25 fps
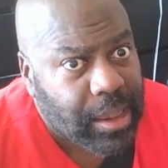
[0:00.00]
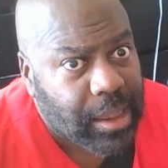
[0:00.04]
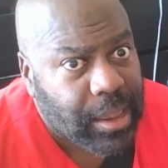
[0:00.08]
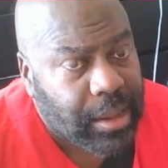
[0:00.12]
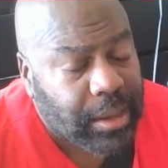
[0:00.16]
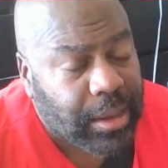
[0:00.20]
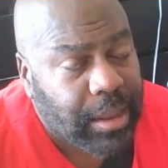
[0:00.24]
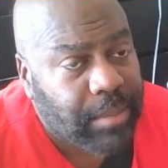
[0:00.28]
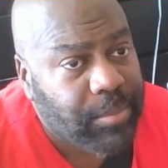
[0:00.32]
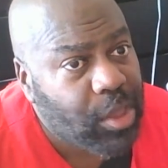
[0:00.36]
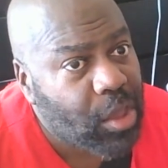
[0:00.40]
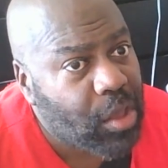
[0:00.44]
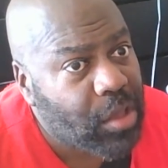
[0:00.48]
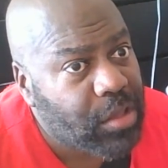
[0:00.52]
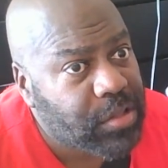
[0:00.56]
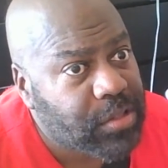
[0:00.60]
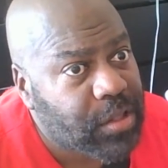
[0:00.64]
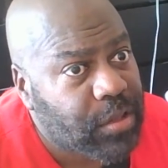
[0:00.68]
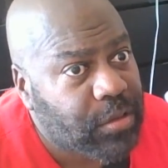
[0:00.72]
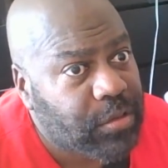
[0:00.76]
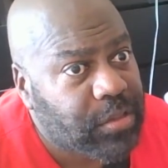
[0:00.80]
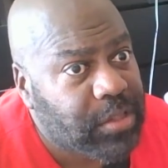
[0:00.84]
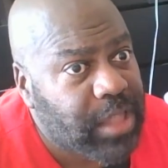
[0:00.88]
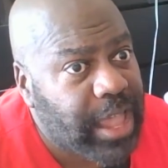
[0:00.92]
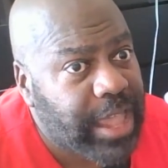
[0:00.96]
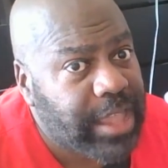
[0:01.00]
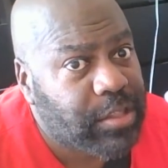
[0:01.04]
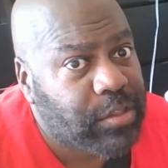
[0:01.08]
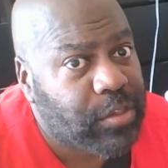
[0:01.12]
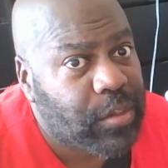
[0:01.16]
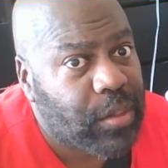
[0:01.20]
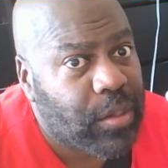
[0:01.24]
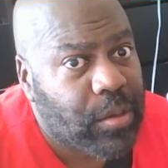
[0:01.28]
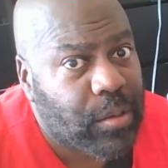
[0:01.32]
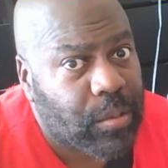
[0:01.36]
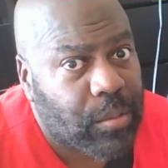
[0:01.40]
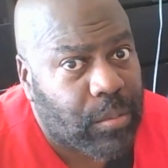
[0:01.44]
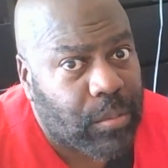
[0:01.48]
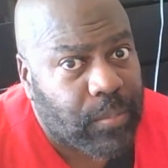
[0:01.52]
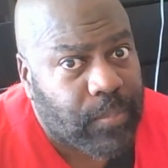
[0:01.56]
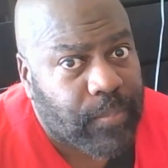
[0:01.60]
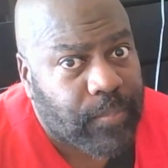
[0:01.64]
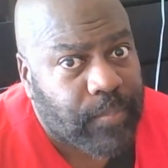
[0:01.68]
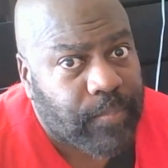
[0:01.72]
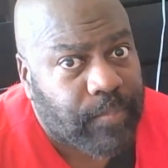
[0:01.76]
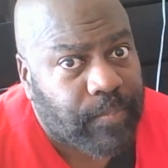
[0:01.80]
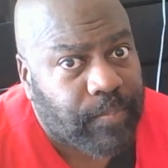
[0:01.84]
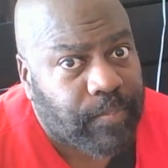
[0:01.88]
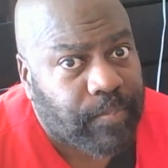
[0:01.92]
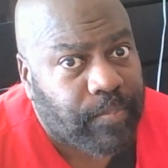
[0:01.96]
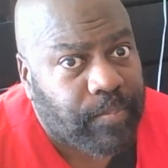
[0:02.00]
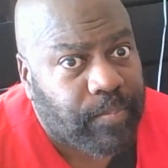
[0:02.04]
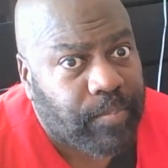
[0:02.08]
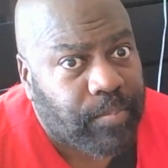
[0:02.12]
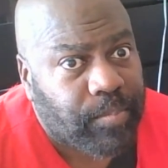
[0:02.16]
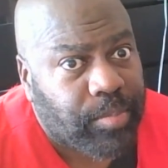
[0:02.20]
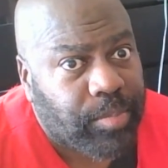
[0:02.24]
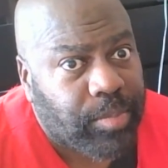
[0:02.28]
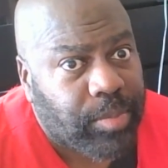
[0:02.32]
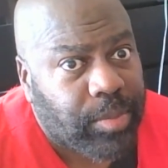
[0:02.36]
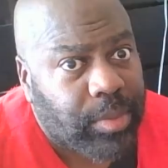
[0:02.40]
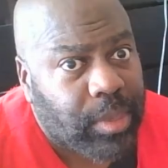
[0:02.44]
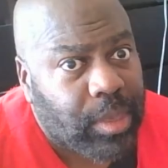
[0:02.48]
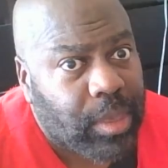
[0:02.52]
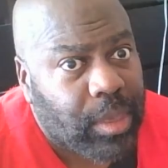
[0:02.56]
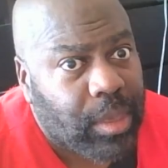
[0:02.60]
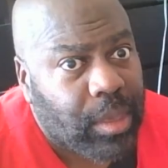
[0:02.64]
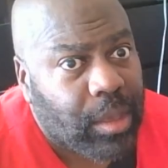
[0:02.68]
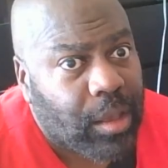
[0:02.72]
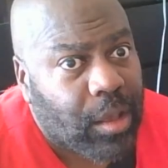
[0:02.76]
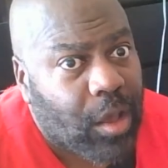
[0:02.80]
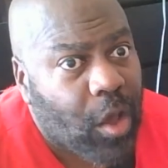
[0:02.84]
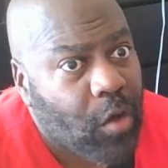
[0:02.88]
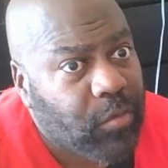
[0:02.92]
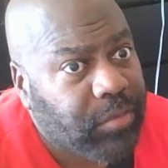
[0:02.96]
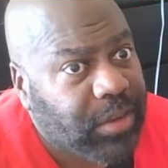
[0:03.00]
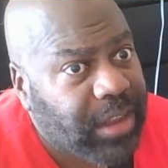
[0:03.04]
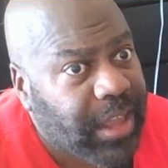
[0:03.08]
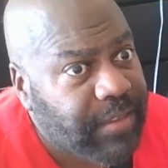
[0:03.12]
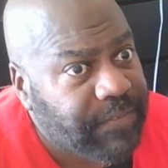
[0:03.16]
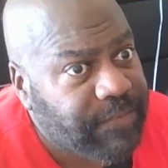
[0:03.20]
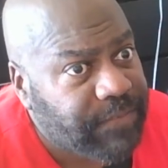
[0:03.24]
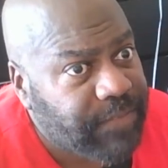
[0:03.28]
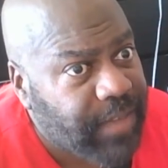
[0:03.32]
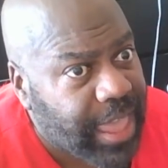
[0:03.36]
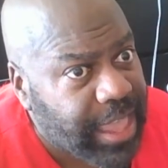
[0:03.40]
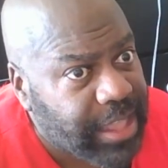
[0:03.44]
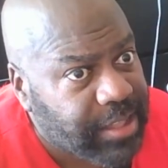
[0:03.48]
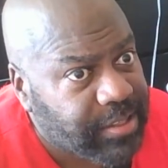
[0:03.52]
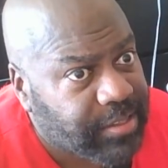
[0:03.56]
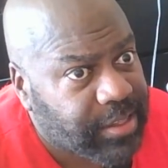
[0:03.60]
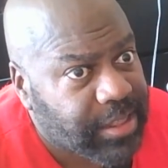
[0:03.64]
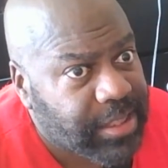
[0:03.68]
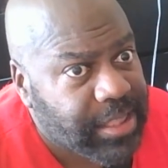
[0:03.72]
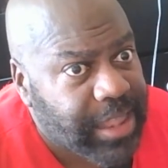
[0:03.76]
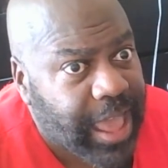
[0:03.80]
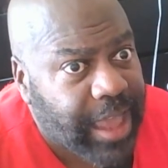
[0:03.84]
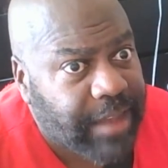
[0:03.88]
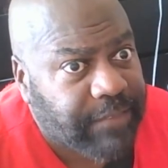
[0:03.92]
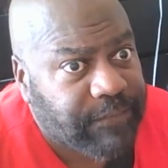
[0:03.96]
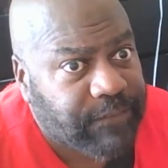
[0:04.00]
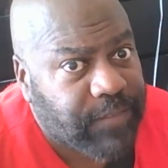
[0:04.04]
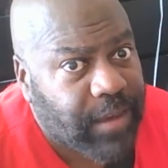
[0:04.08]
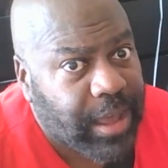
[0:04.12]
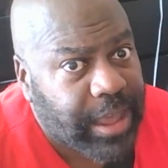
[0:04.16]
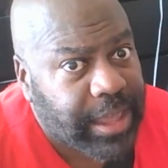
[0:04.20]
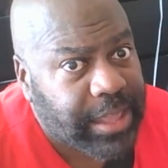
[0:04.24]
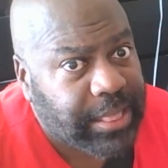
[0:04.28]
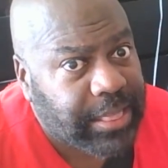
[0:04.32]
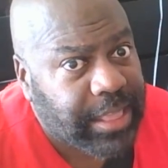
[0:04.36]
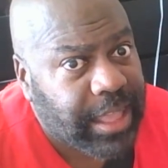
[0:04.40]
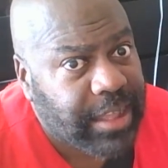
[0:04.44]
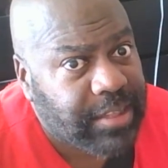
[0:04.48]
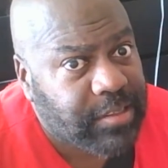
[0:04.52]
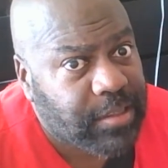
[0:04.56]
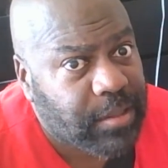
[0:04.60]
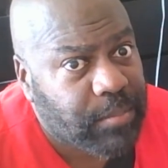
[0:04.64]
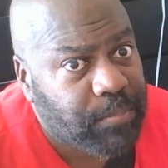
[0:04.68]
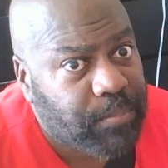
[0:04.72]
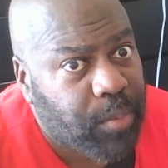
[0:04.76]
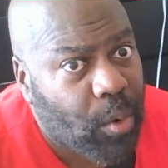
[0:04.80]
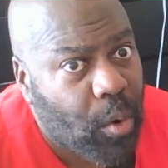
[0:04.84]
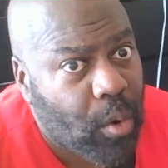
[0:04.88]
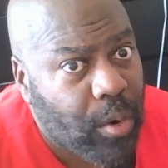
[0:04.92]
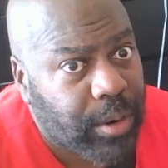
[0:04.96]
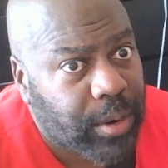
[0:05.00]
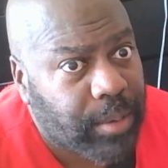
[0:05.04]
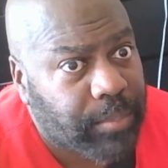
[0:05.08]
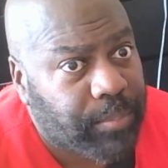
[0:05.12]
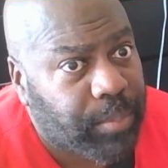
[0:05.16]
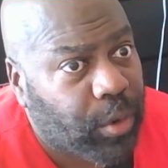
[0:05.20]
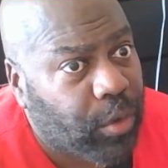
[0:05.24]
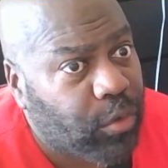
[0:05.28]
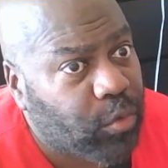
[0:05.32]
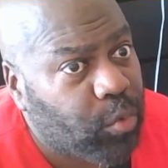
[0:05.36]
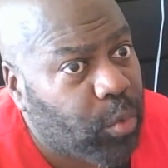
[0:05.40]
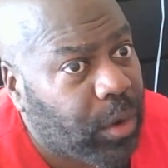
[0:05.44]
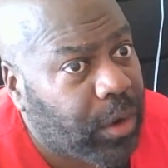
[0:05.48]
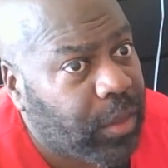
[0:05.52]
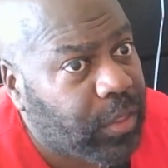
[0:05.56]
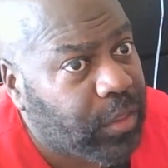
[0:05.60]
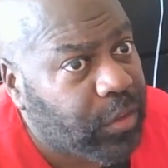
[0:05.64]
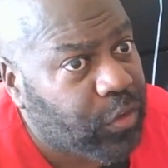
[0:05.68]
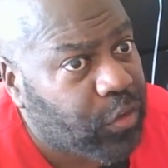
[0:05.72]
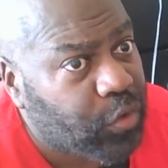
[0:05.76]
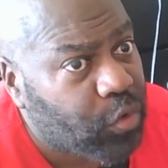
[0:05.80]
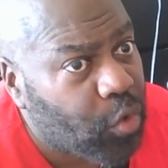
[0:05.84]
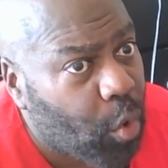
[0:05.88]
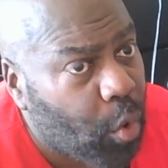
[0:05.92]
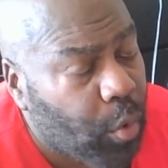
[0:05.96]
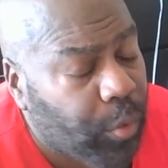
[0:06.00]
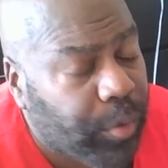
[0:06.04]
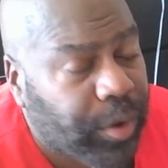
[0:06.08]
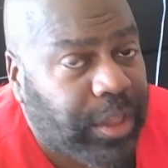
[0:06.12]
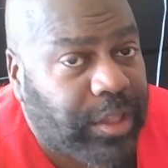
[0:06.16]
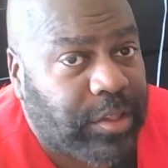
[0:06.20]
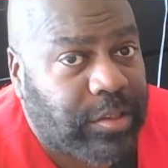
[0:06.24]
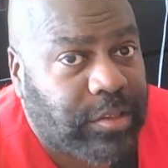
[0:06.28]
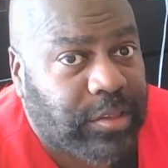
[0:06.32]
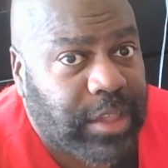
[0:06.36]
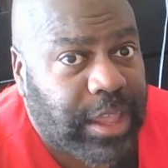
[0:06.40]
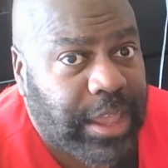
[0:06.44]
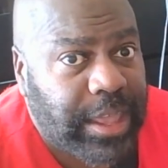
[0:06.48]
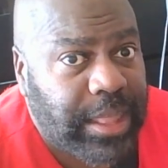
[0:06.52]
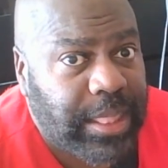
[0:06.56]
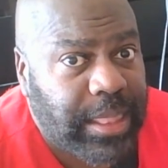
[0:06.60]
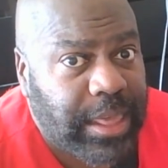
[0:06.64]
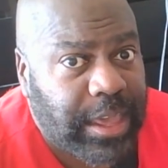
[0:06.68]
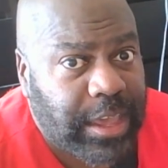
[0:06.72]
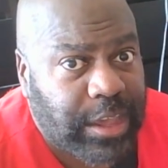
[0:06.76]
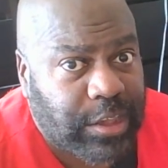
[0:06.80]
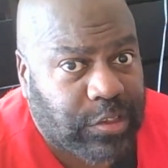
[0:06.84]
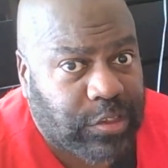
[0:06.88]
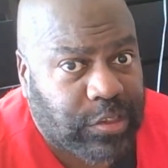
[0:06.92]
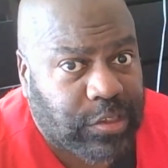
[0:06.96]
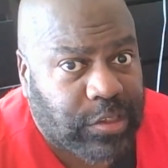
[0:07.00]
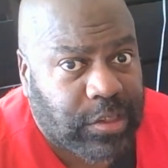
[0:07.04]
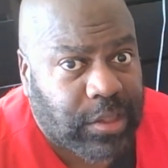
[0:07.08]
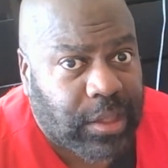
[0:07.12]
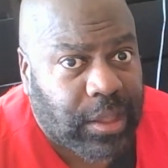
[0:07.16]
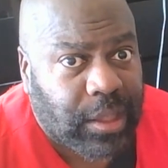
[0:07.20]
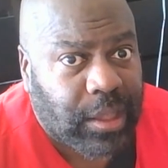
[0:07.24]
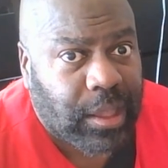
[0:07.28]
Let me also say, too, Kovalev fades in that fight. That's important because one of the stories in this